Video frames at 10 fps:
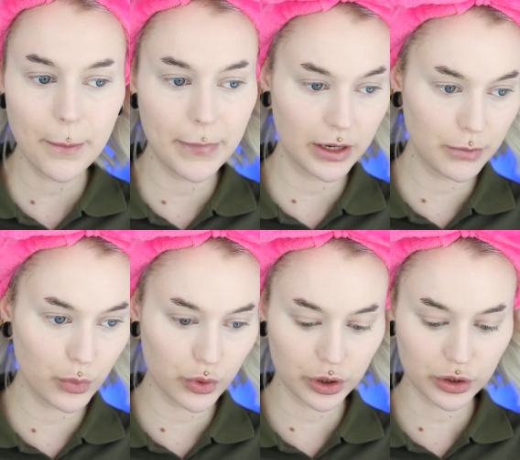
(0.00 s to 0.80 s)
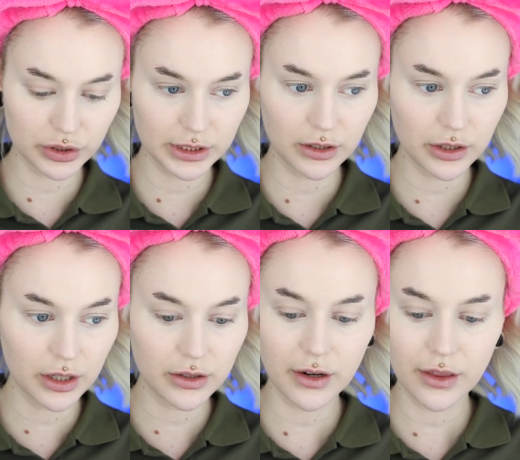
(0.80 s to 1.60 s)
bit more concealer
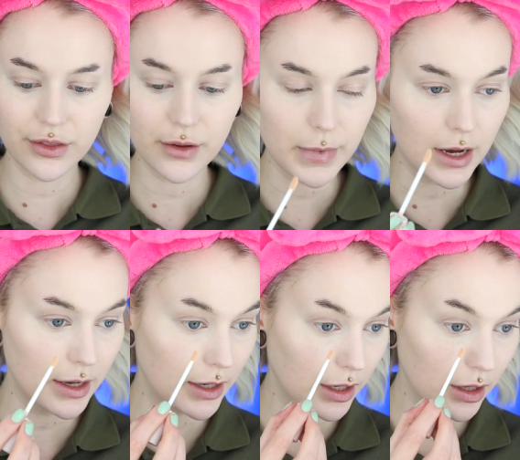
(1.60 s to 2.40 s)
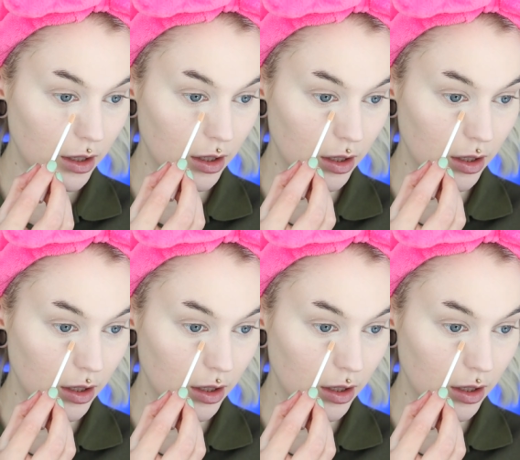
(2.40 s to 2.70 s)
underneath my